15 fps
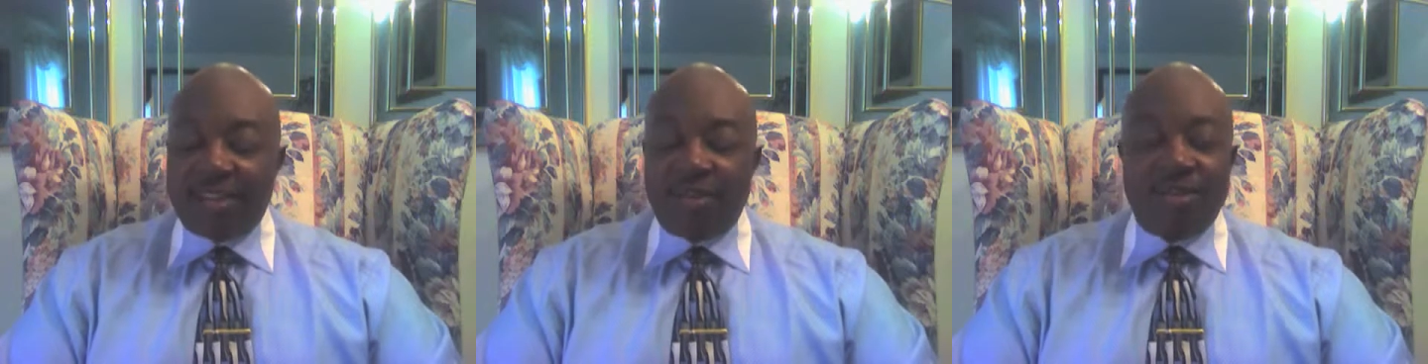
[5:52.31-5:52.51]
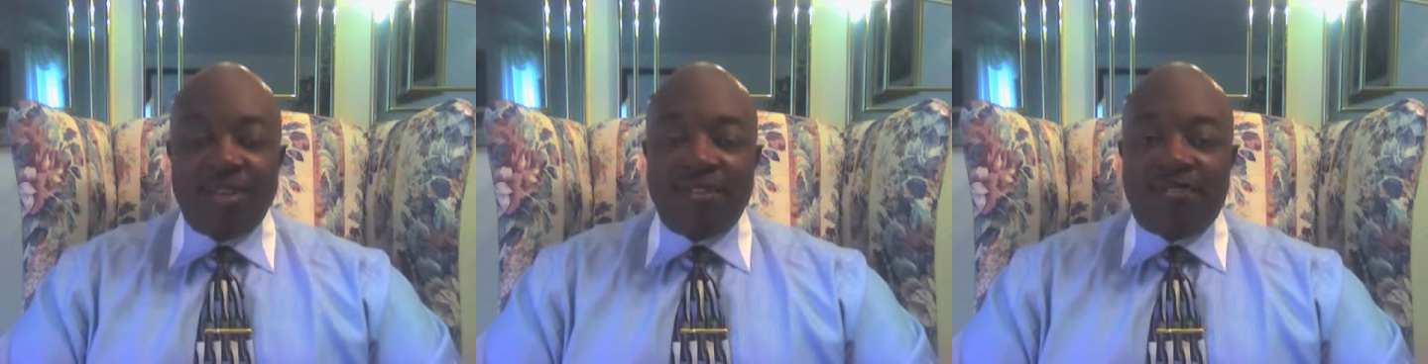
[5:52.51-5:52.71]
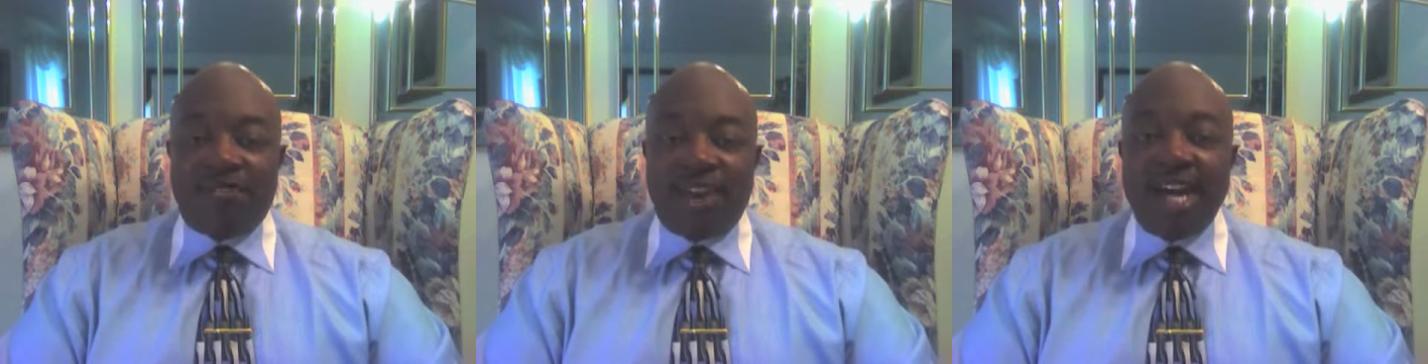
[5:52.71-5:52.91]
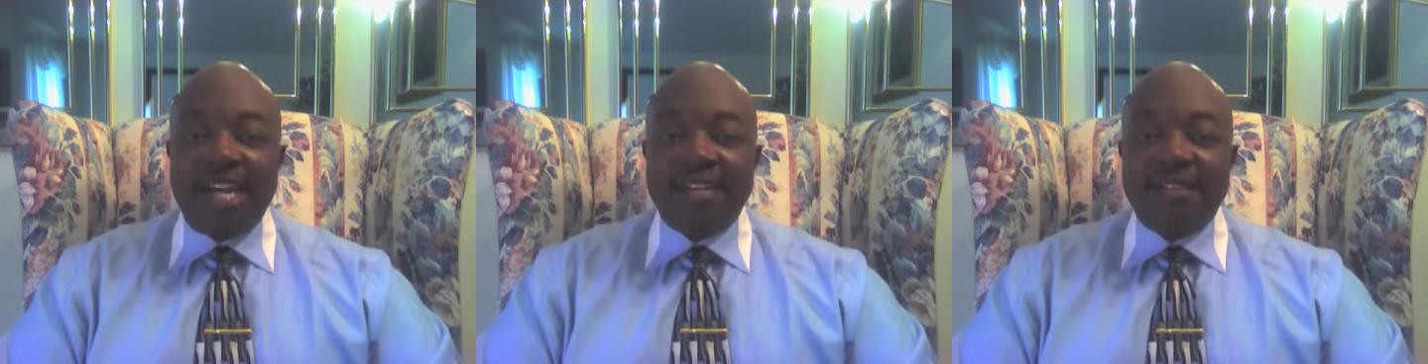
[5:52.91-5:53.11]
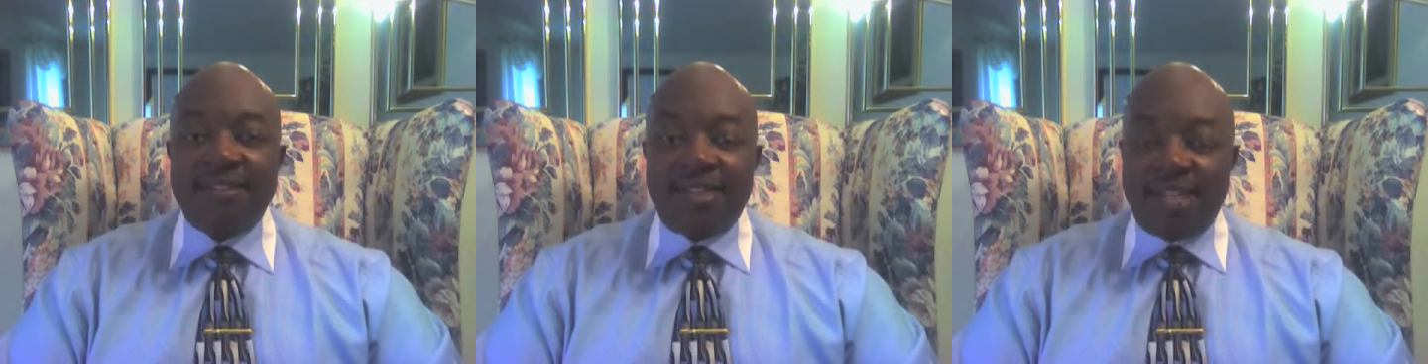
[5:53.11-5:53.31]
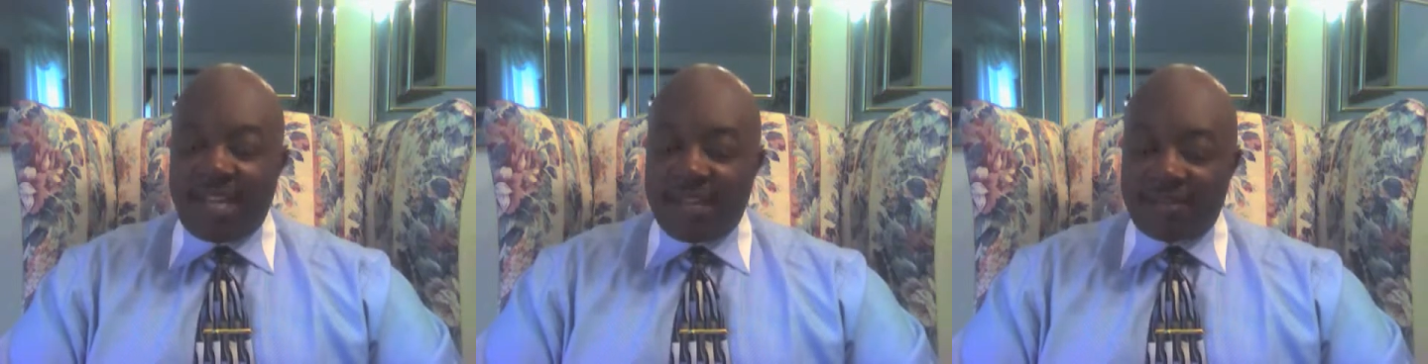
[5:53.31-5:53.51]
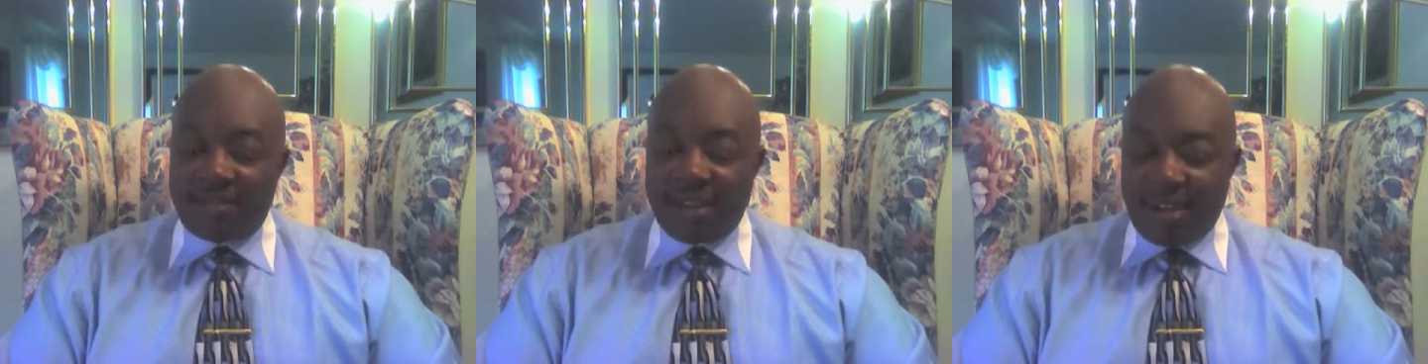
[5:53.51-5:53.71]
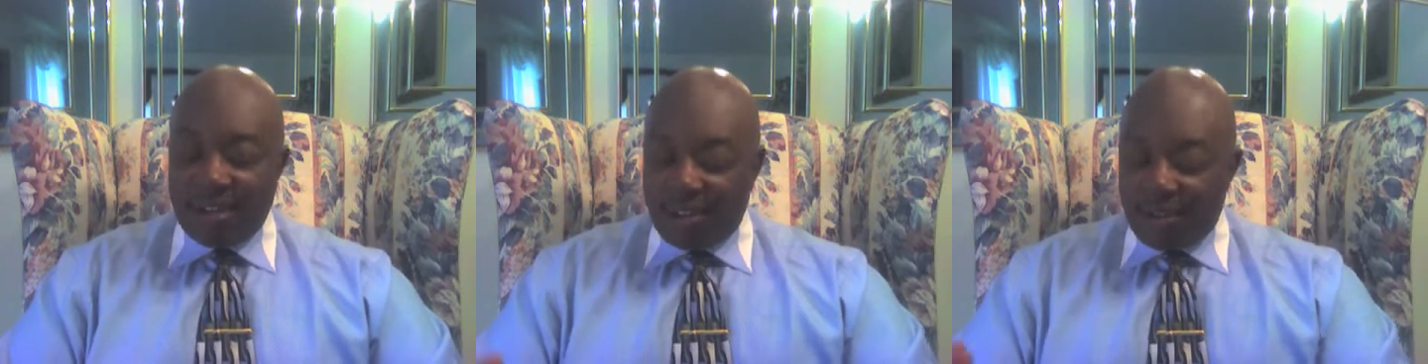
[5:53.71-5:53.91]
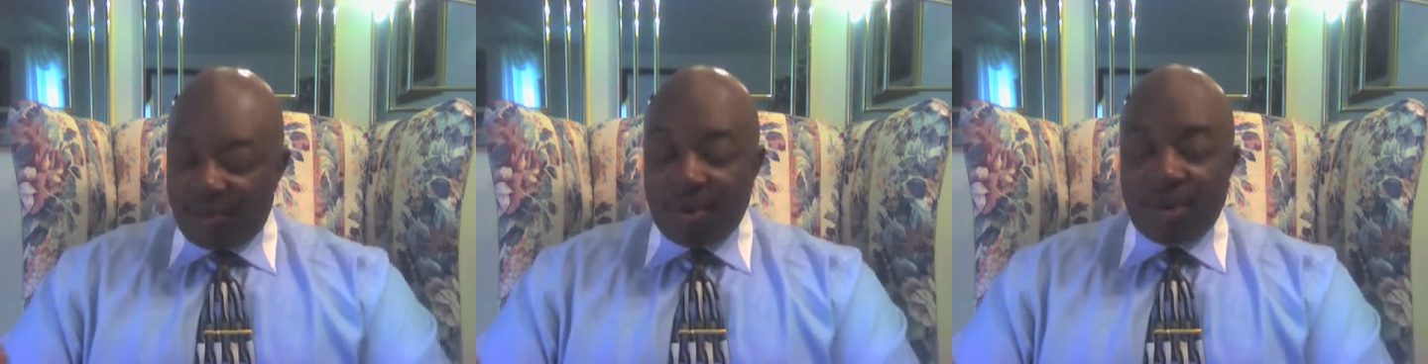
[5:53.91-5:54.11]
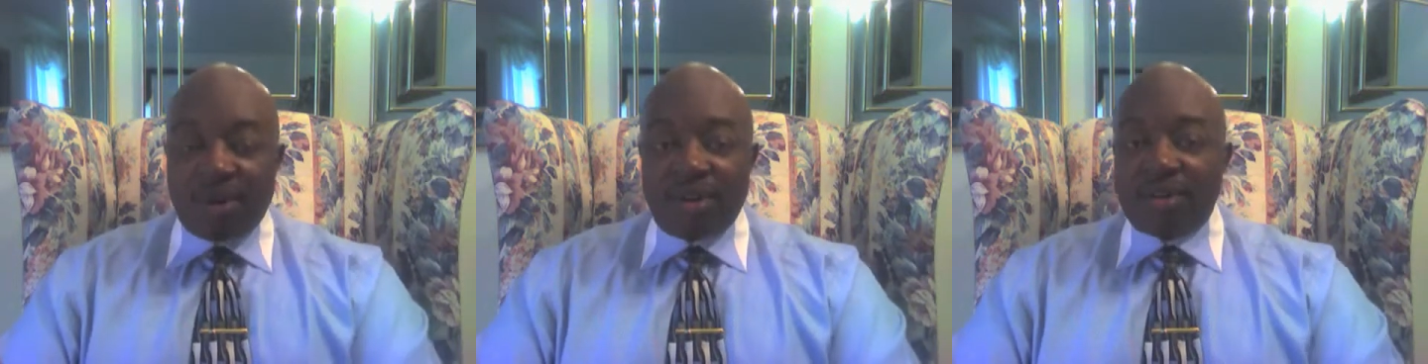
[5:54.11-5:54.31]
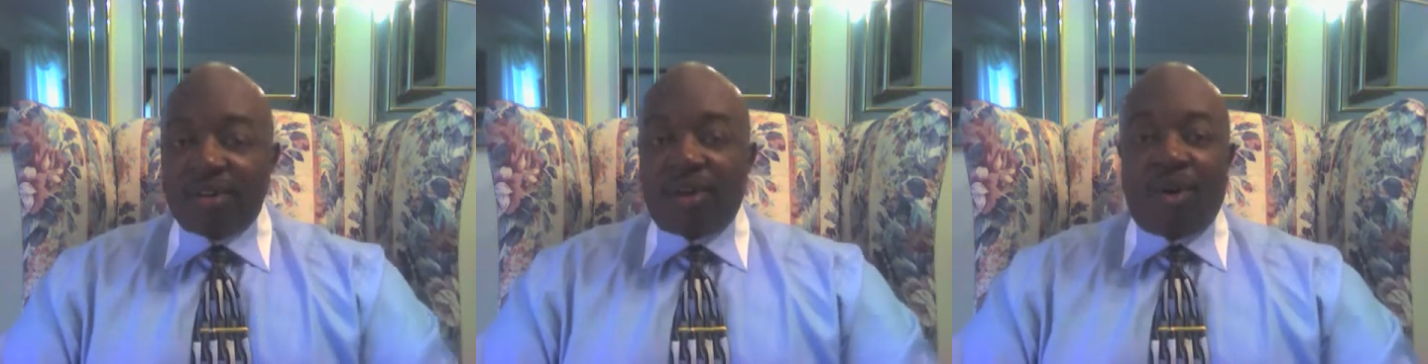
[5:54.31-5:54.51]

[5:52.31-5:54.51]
the only fight that the word